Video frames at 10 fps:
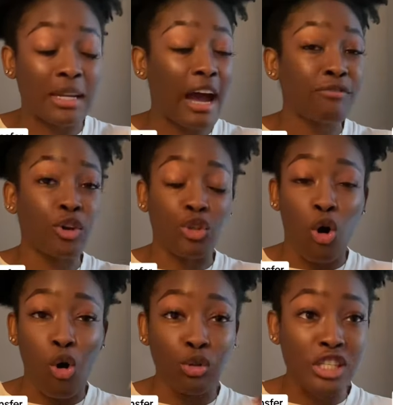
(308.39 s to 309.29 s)
I feel the
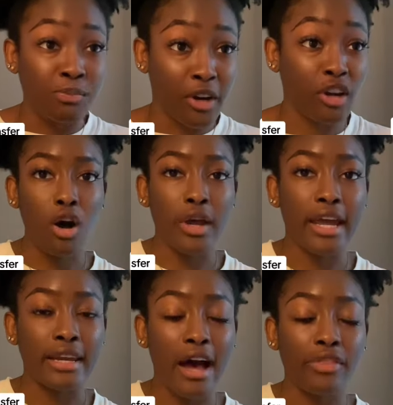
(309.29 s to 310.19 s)
Holy Spirit.
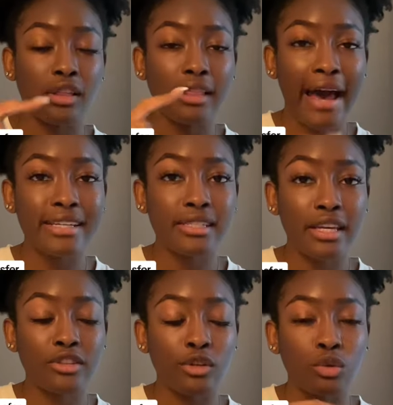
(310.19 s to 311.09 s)
Okay, now the last
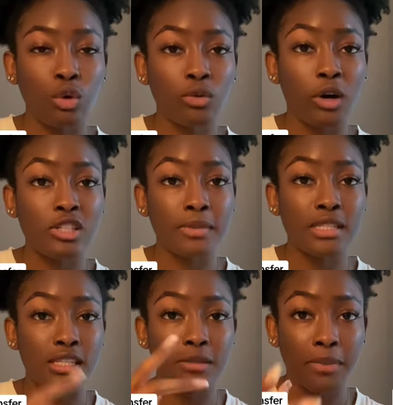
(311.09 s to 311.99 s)
thing the Lord wants me
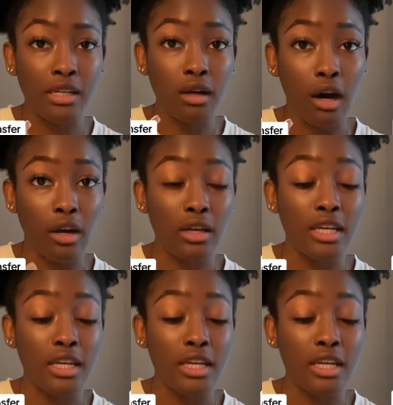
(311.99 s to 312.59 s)
to speak on